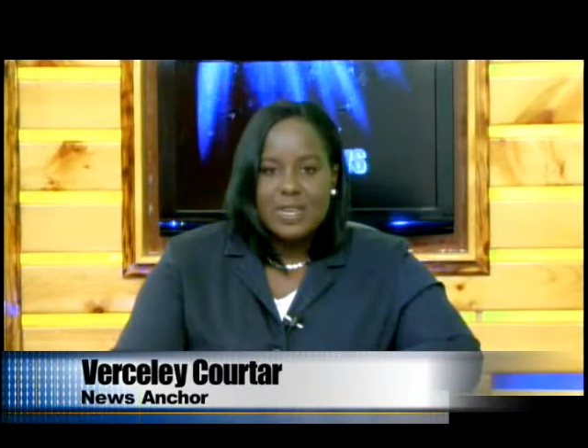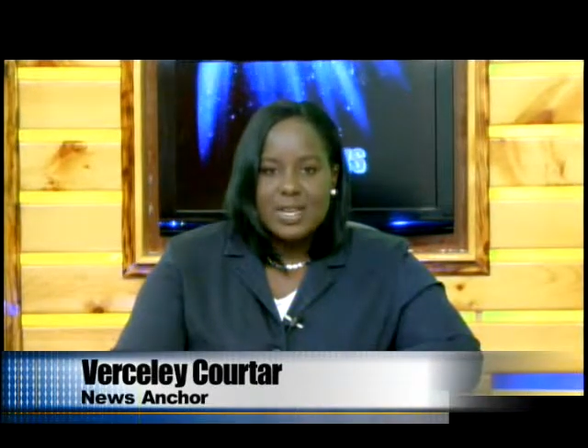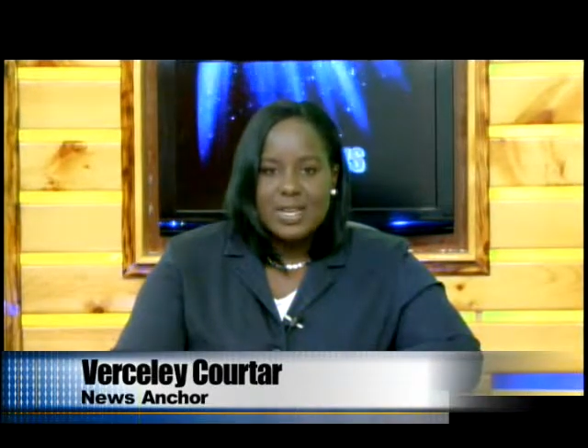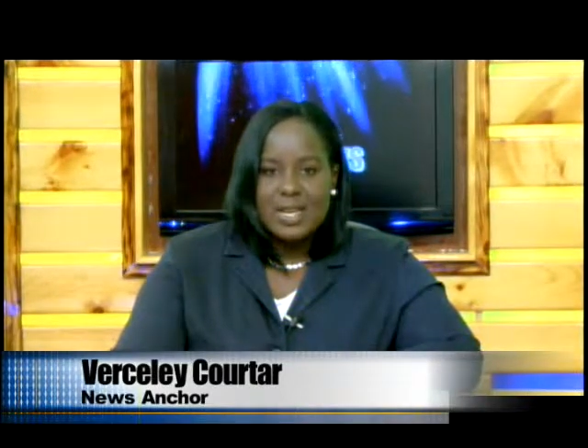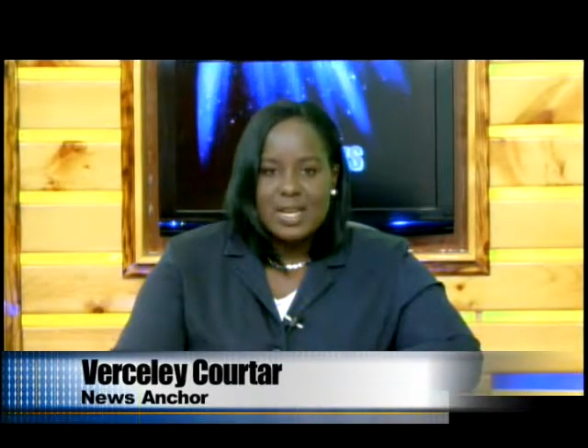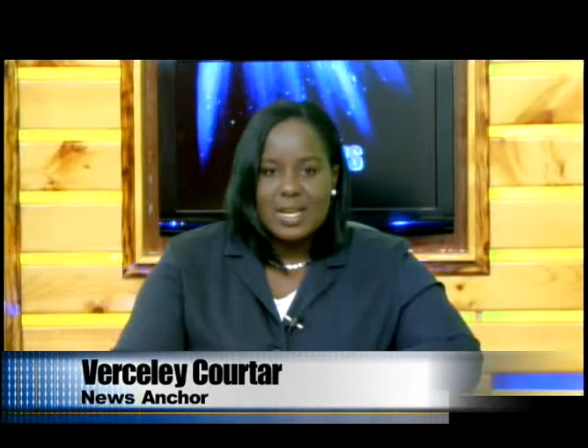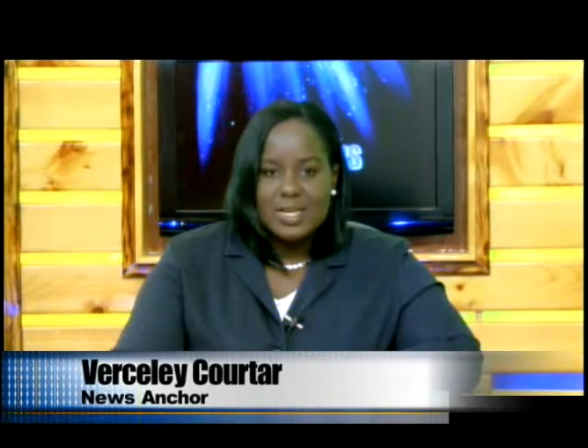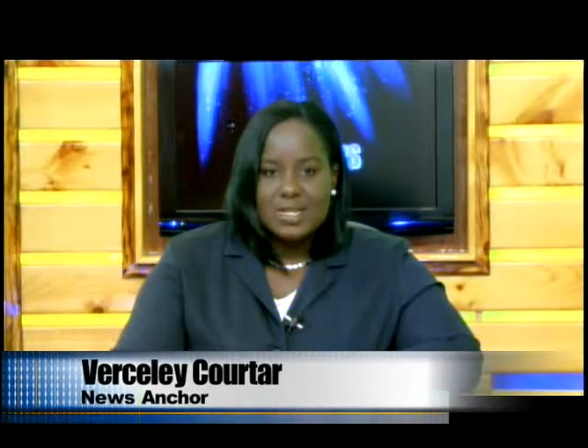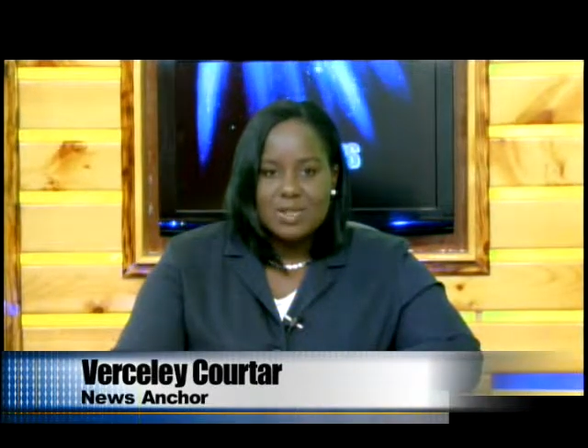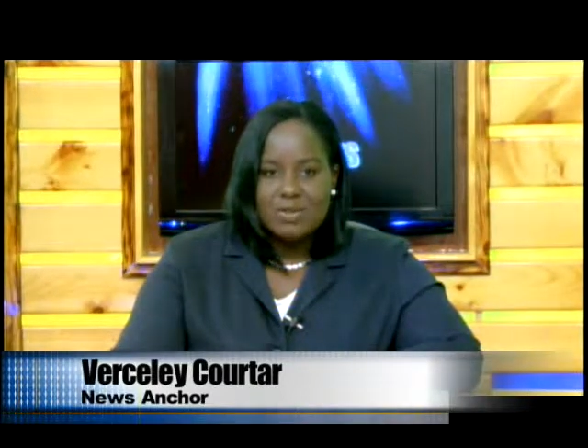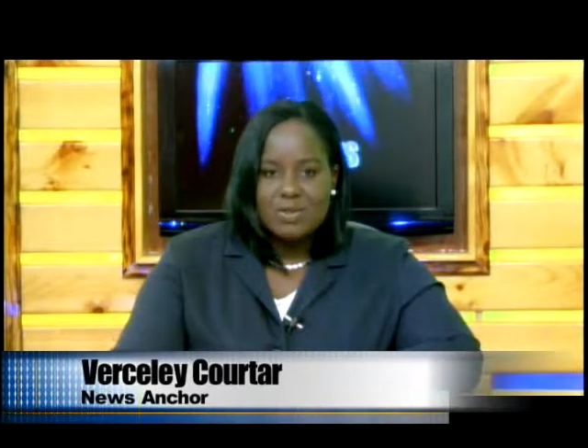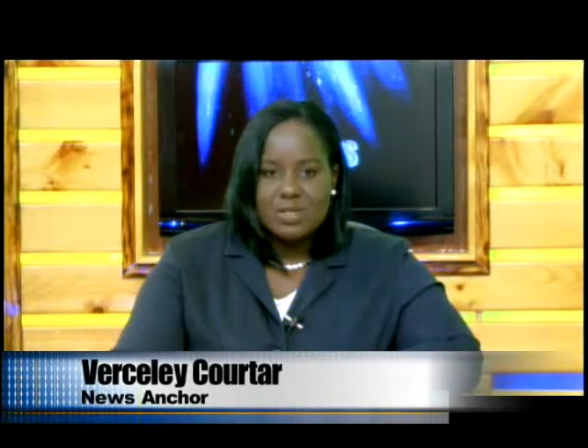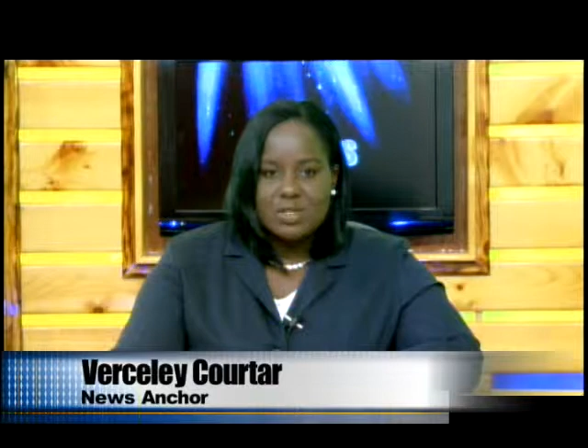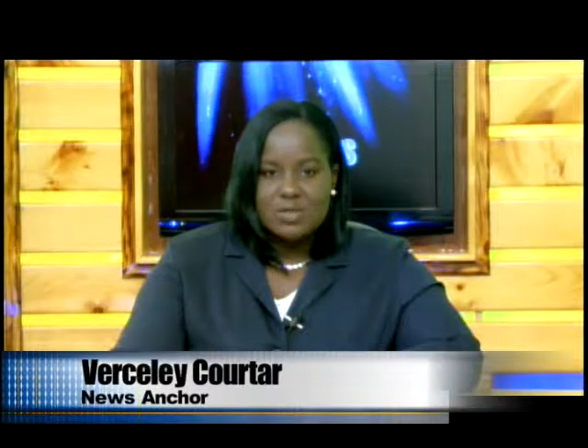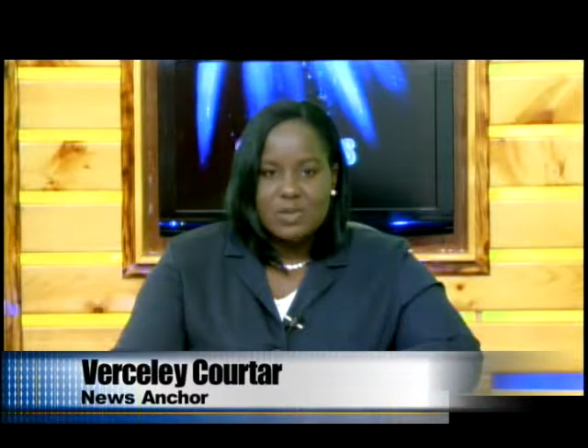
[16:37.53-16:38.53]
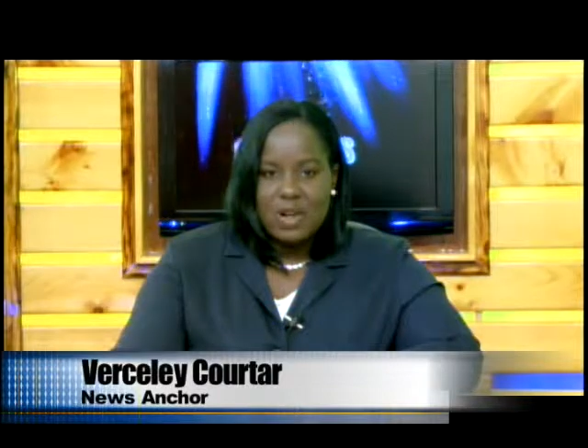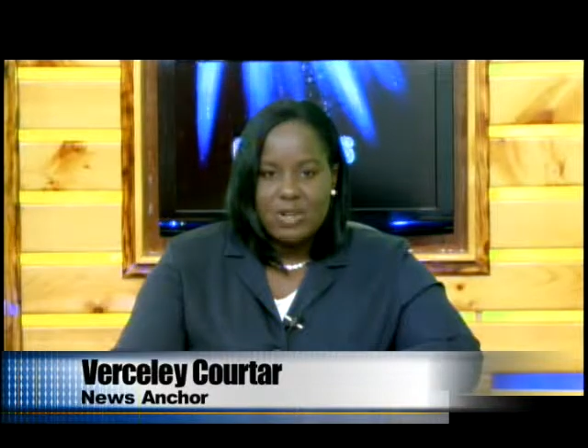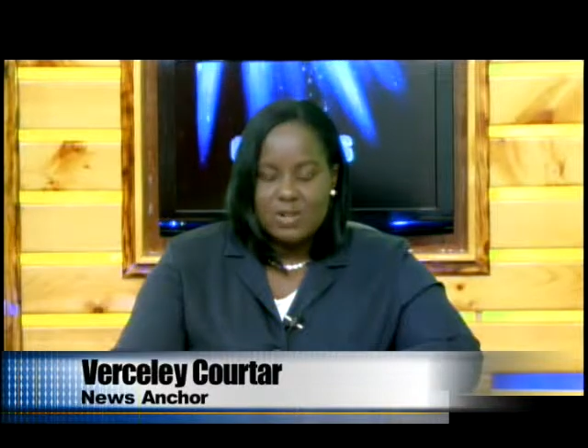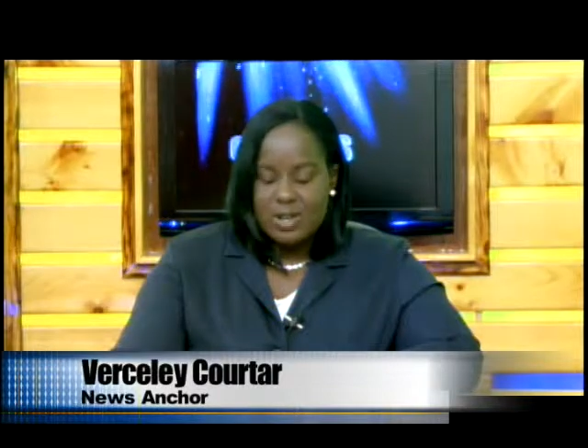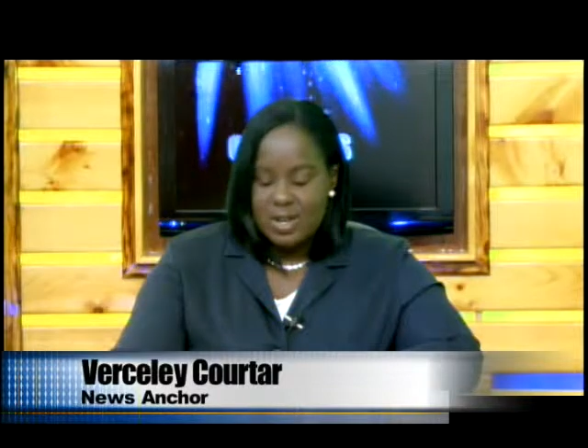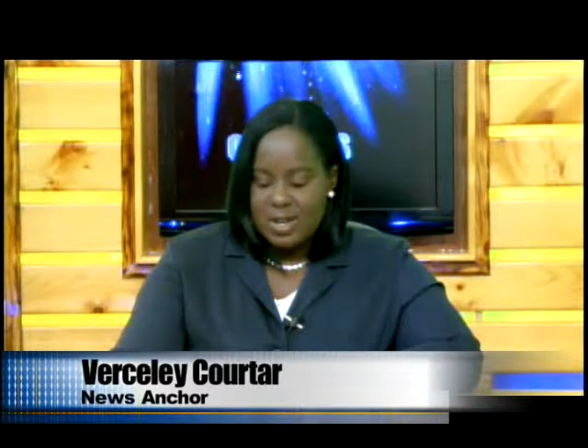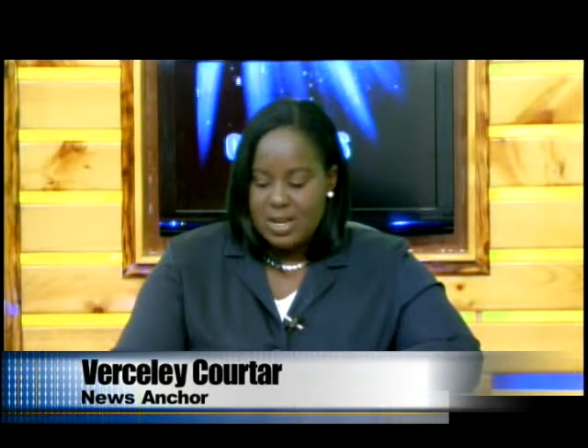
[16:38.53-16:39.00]
88 degrees
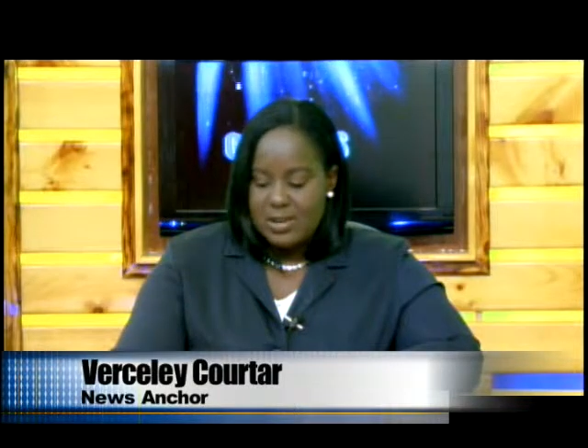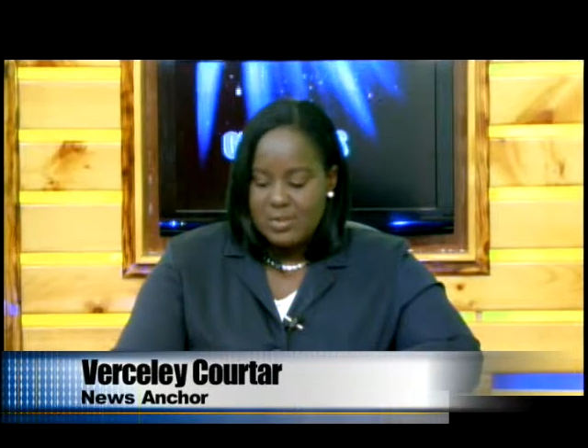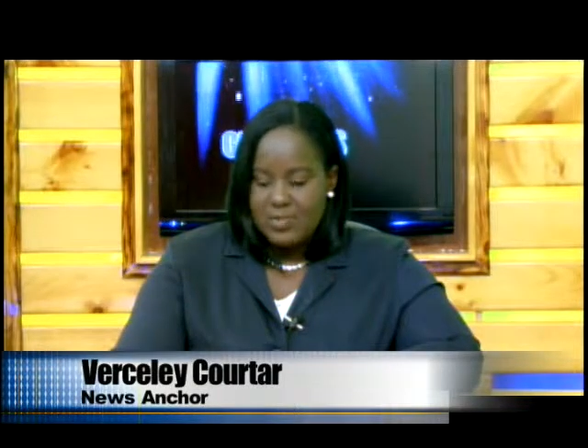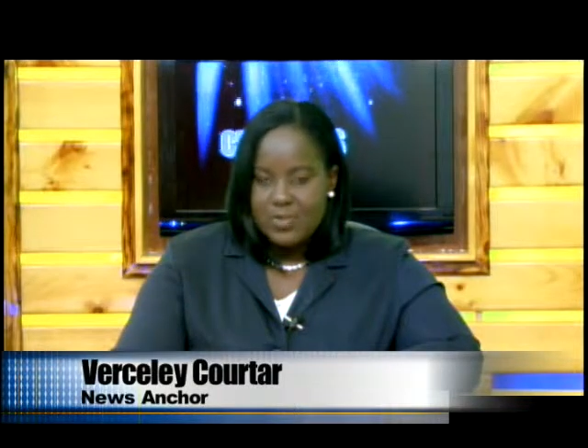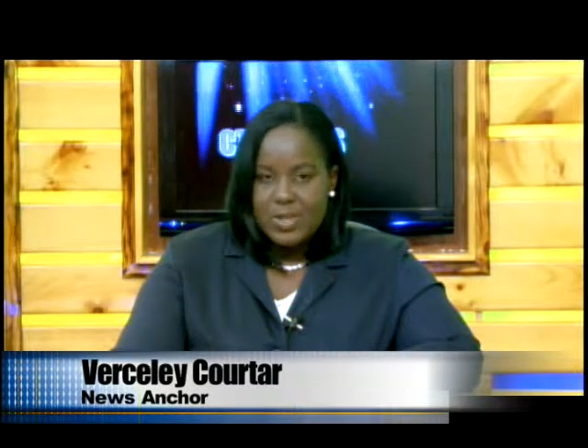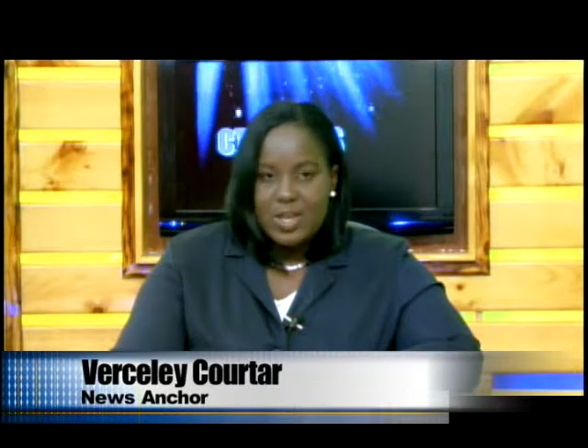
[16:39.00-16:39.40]
Fahrenheit,